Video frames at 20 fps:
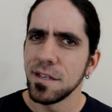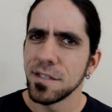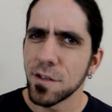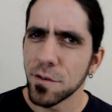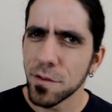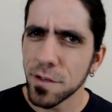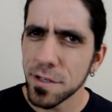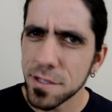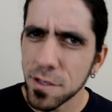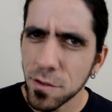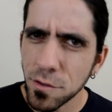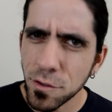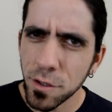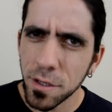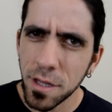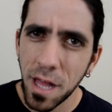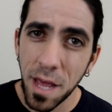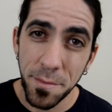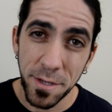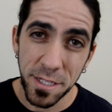So the social
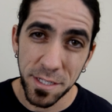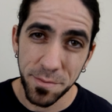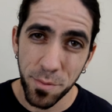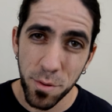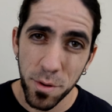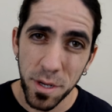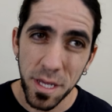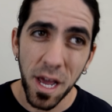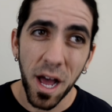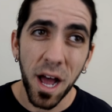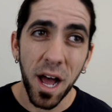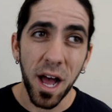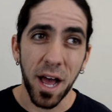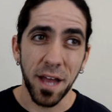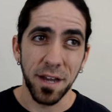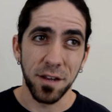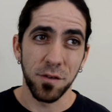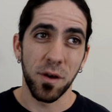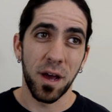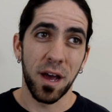climate is pretty
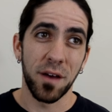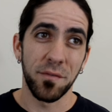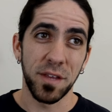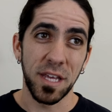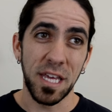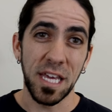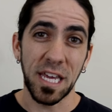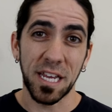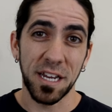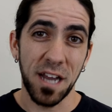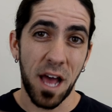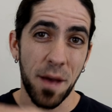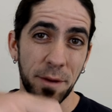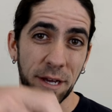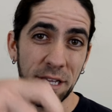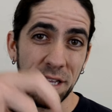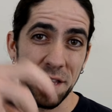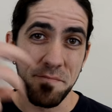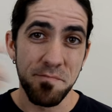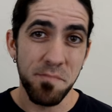odd. You have the
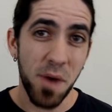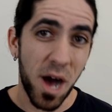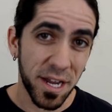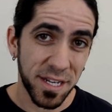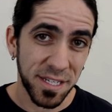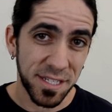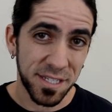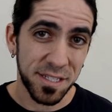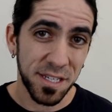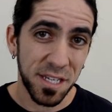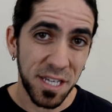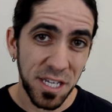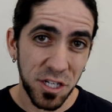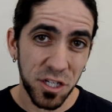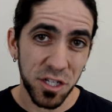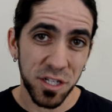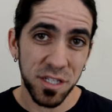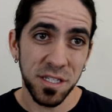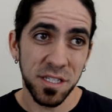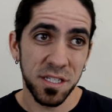economically modest
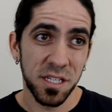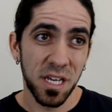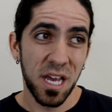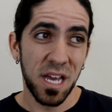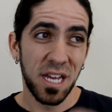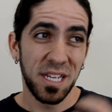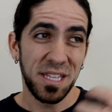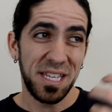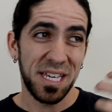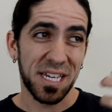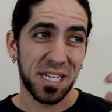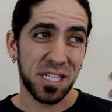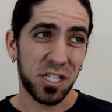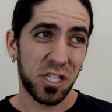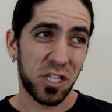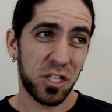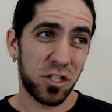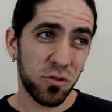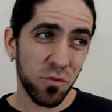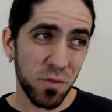Tahitians, the
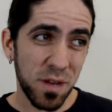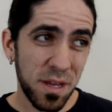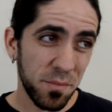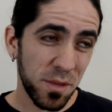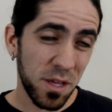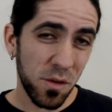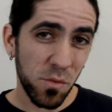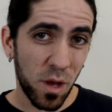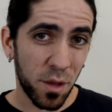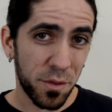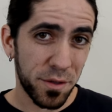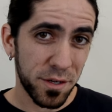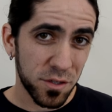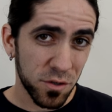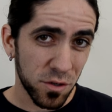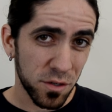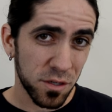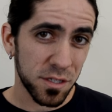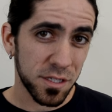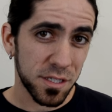extremely wealthy
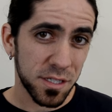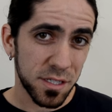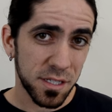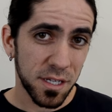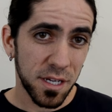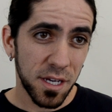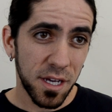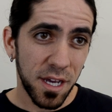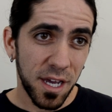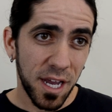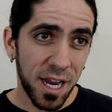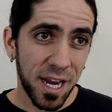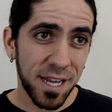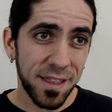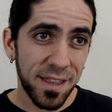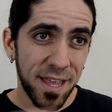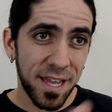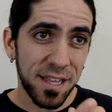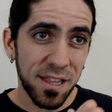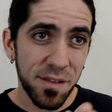tourists,
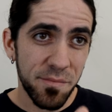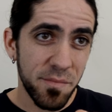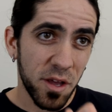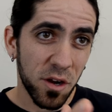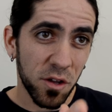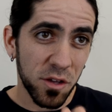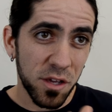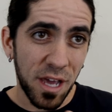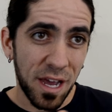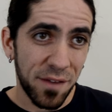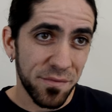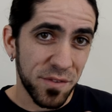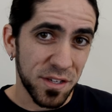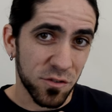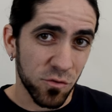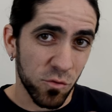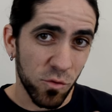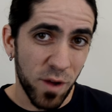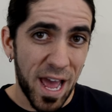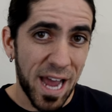and then in the middle you have
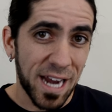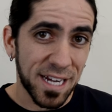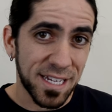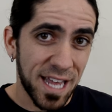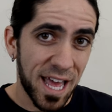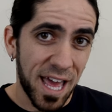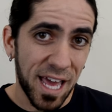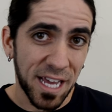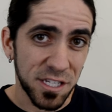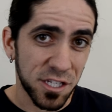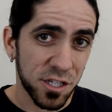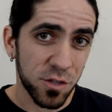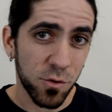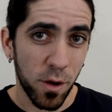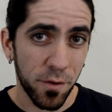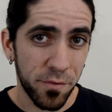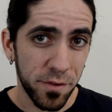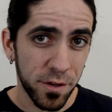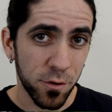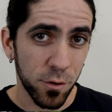this ragtag
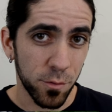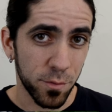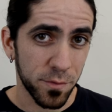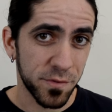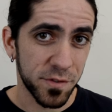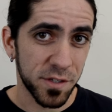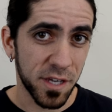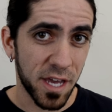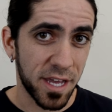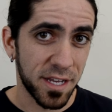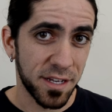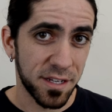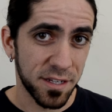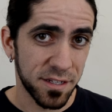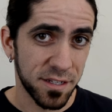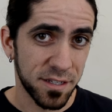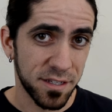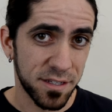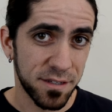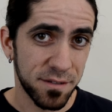scruffy group of
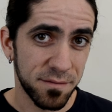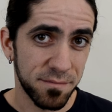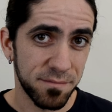scientists.